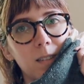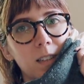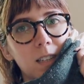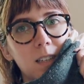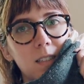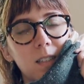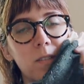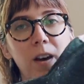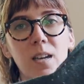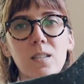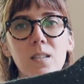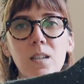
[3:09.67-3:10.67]
I think it's the
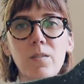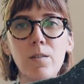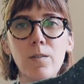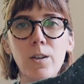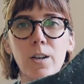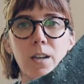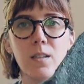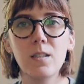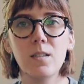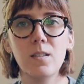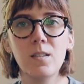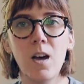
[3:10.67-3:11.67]
fastest I've ever knit
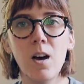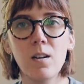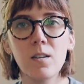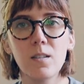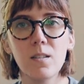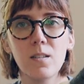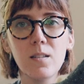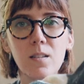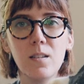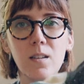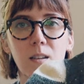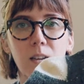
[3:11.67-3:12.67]
socks.